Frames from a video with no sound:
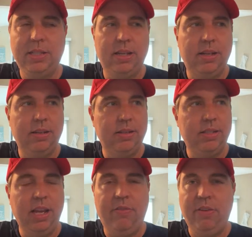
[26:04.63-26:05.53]
a
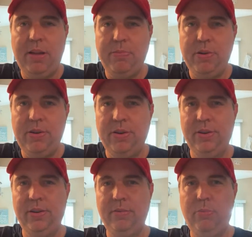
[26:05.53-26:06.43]
Def Leppard
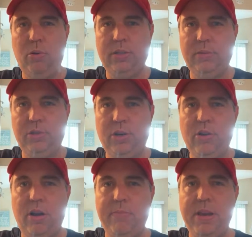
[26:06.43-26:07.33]
"Pour Some
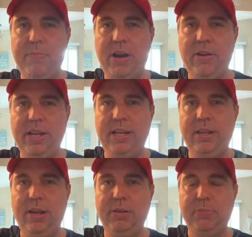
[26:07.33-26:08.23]
Sugar on Me" parody.
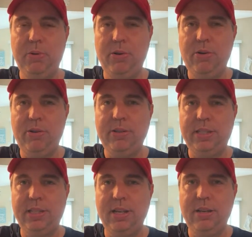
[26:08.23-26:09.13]
It was "Pour
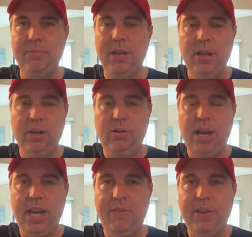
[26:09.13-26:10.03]
some
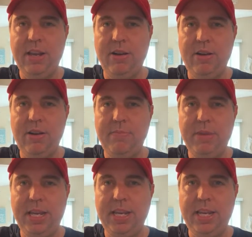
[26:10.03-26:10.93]
gravy on
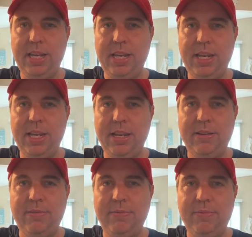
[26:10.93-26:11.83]
me."
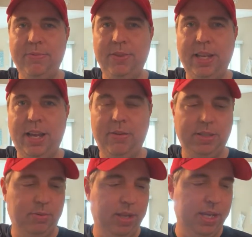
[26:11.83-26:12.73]
I
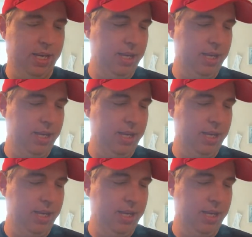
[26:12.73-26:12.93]
was really